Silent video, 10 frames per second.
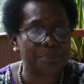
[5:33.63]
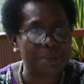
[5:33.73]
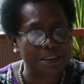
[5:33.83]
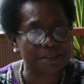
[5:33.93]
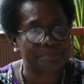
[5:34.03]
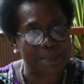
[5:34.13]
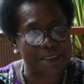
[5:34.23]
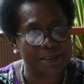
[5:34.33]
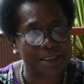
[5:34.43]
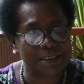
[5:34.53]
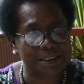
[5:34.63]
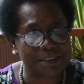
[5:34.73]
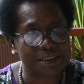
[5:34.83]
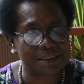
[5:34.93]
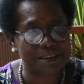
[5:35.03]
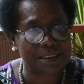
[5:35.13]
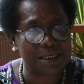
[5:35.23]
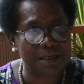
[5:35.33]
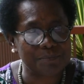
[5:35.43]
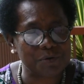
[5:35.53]
peace mediators,
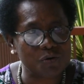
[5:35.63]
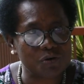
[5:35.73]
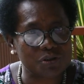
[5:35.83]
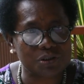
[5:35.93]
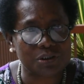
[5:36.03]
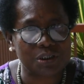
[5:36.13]
because